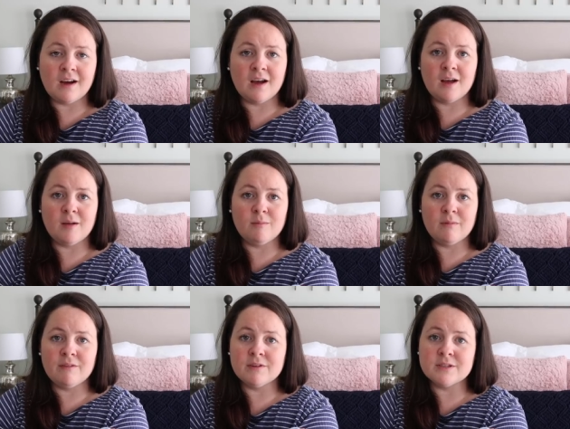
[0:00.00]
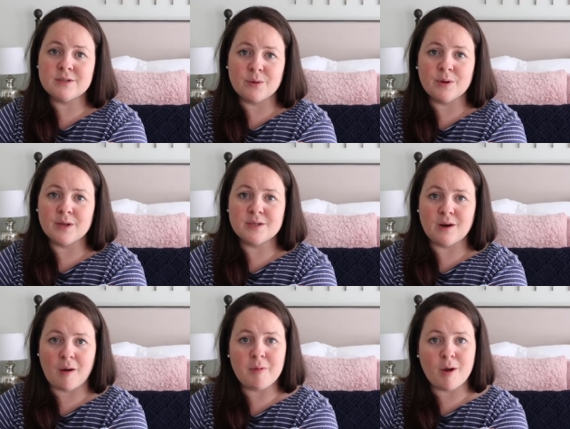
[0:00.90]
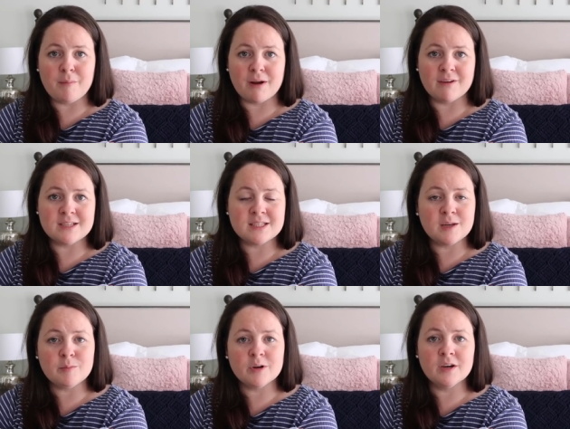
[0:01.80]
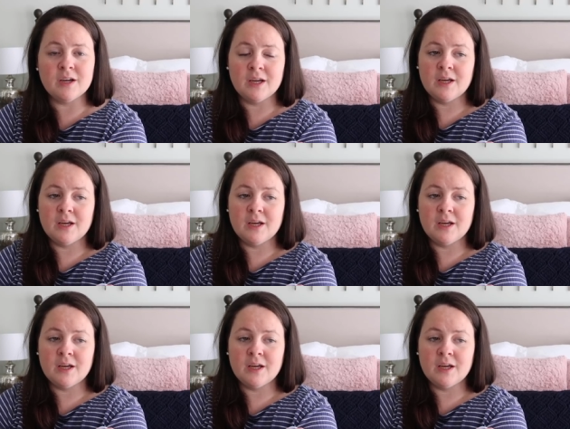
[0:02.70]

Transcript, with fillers: Um, it feels so good to not be on bed rest anymore.